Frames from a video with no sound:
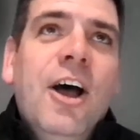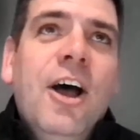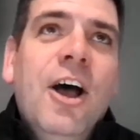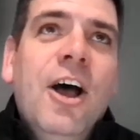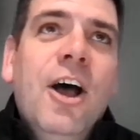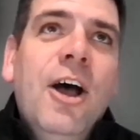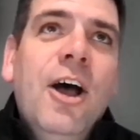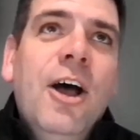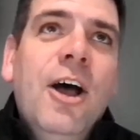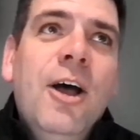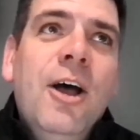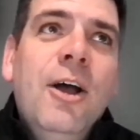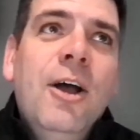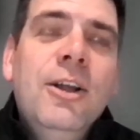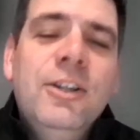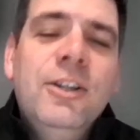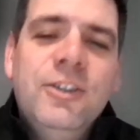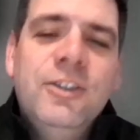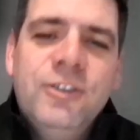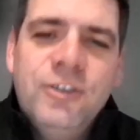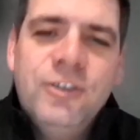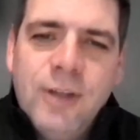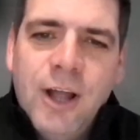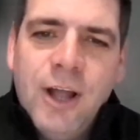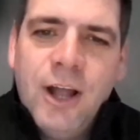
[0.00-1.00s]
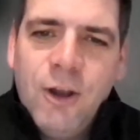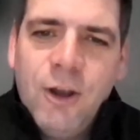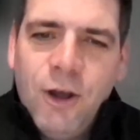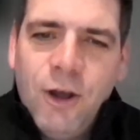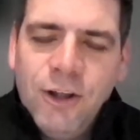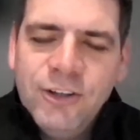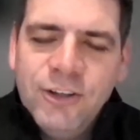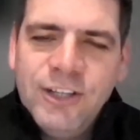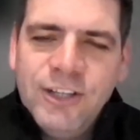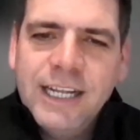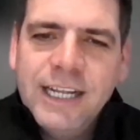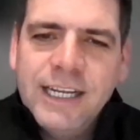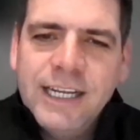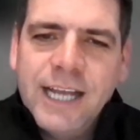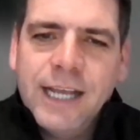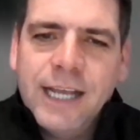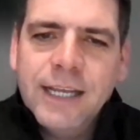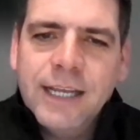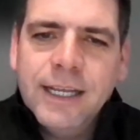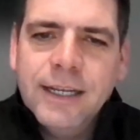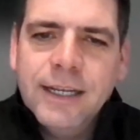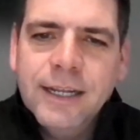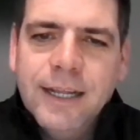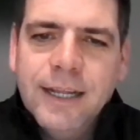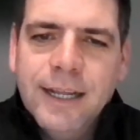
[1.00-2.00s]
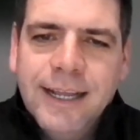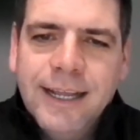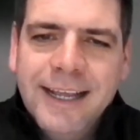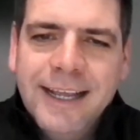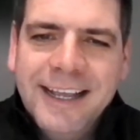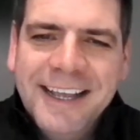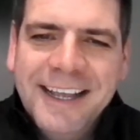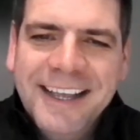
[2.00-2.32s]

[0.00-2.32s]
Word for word: A lot of delegating.